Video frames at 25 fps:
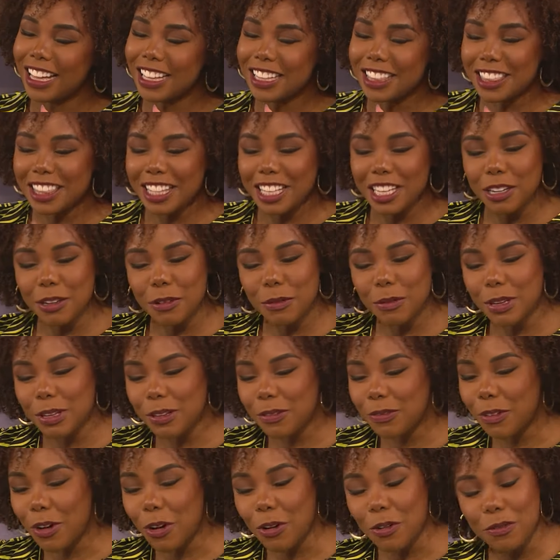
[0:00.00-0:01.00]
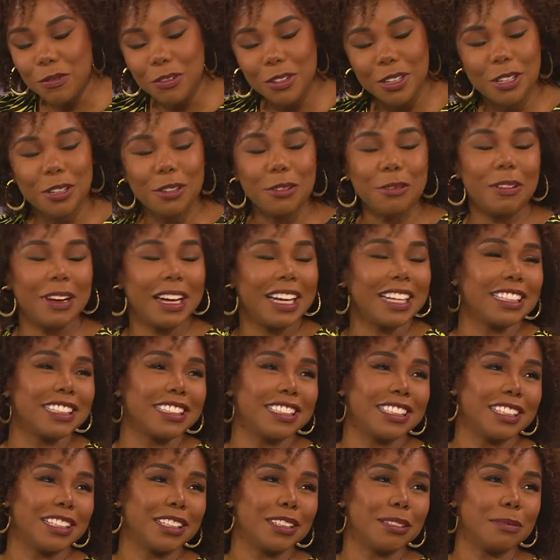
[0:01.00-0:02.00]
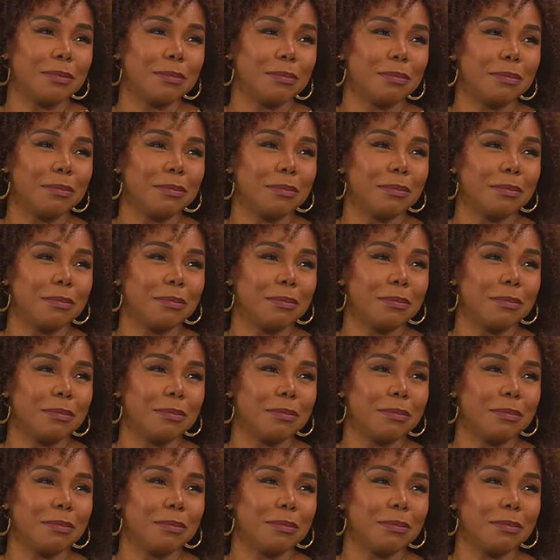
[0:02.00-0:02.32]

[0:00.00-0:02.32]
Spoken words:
I think we've overcorrected,